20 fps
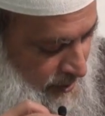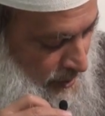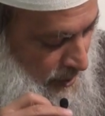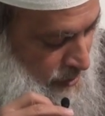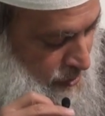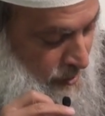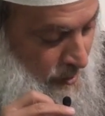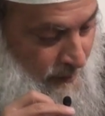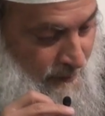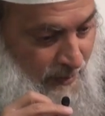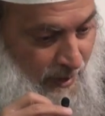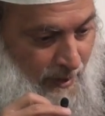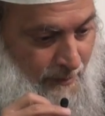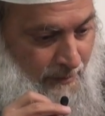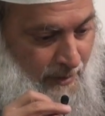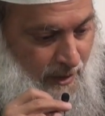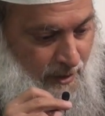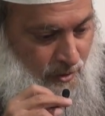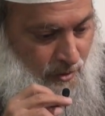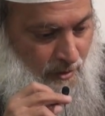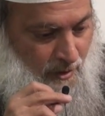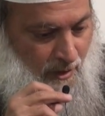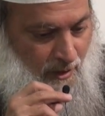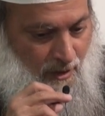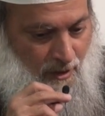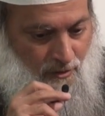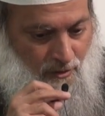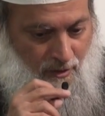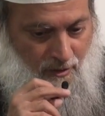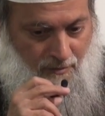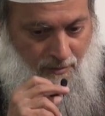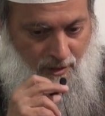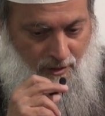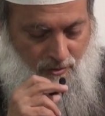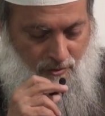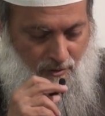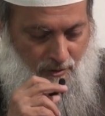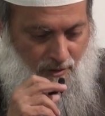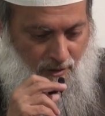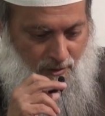Those who have not made sunnah, go ahead and make
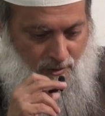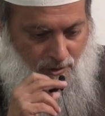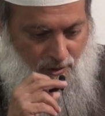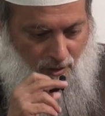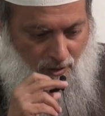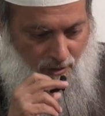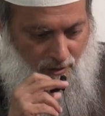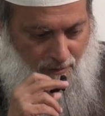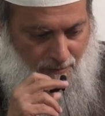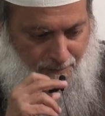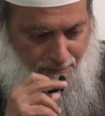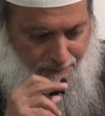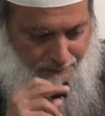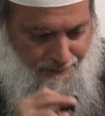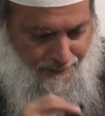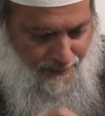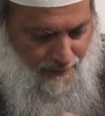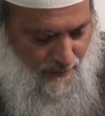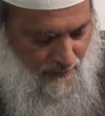sunnah, inshallah.